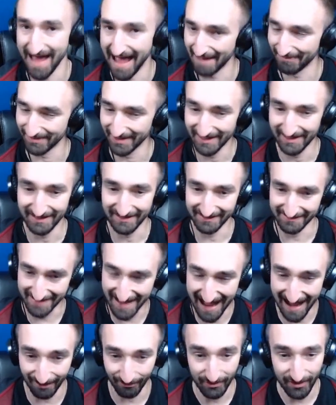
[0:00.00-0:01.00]
map.
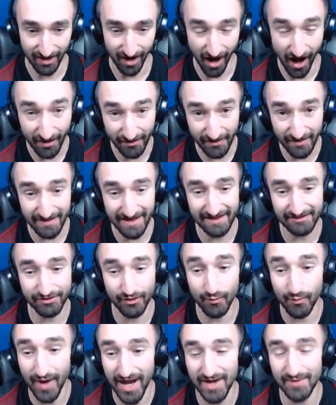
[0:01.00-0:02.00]
Now, other than that,
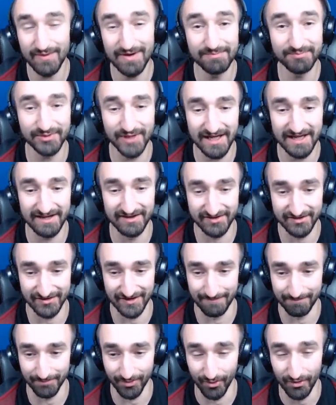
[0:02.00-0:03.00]
the way we play is
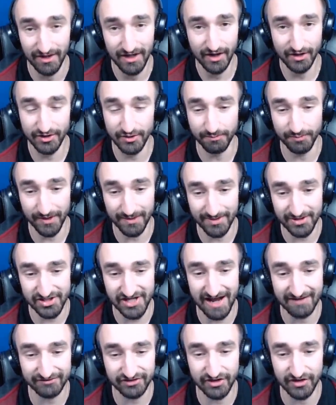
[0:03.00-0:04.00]
simple. You pretty much
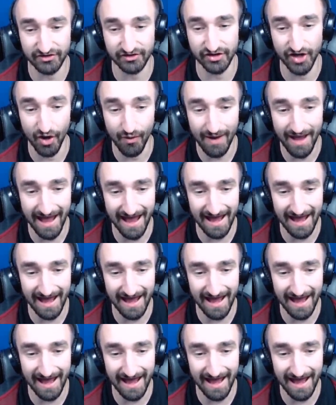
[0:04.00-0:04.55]
have to just go